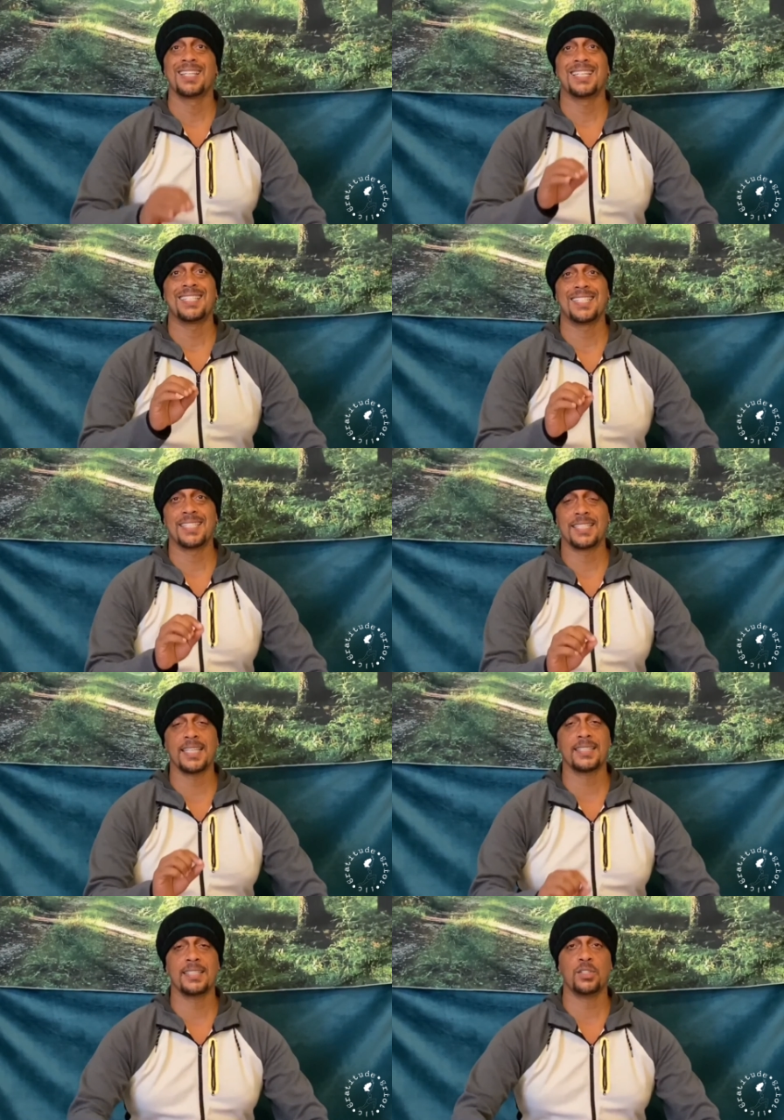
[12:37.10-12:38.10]
and
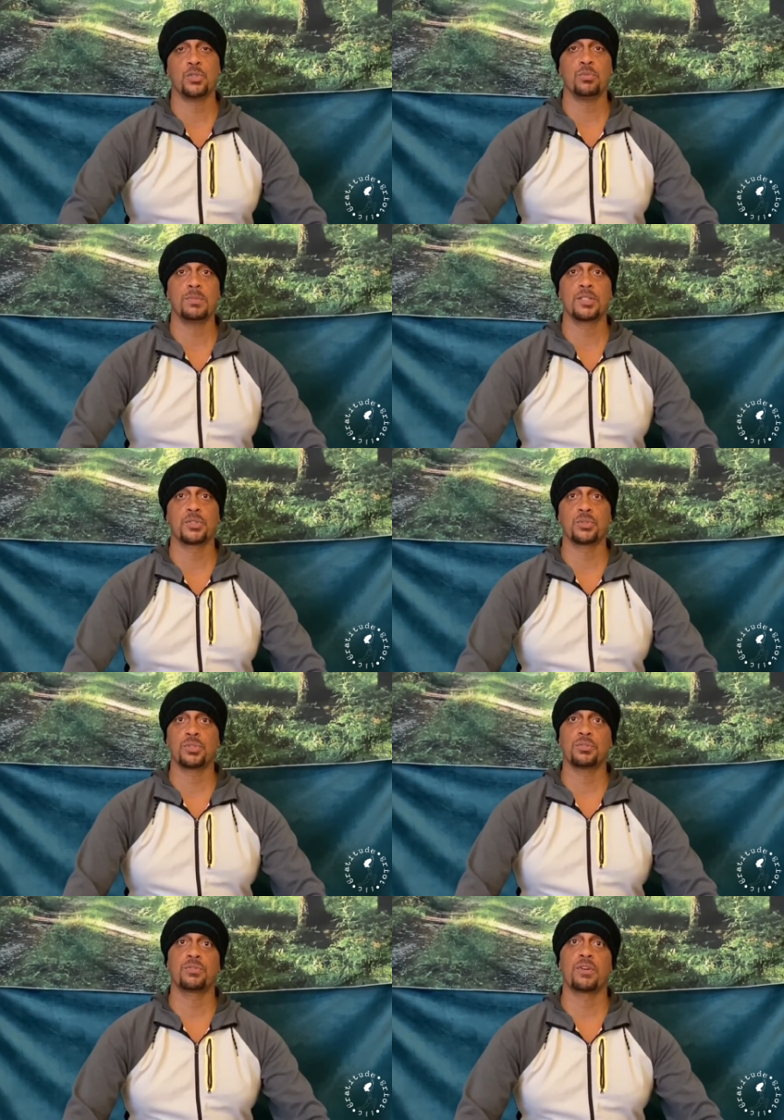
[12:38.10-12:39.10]
62 muscles
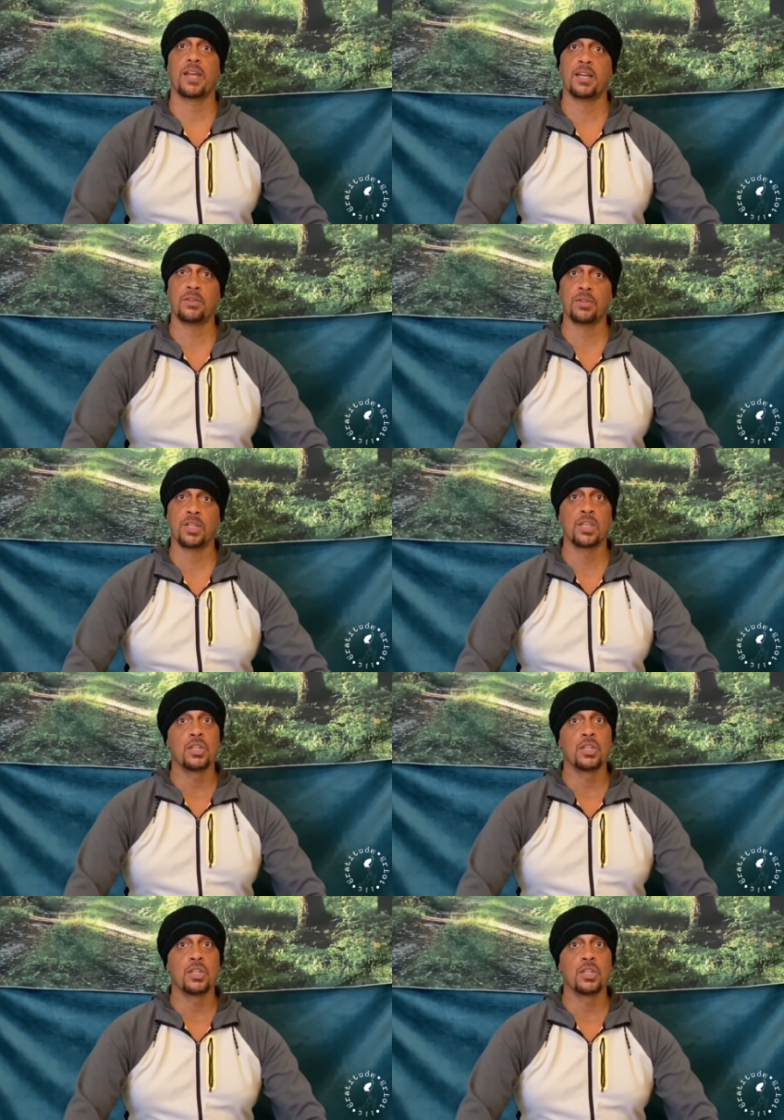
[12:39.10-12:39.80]
to frown.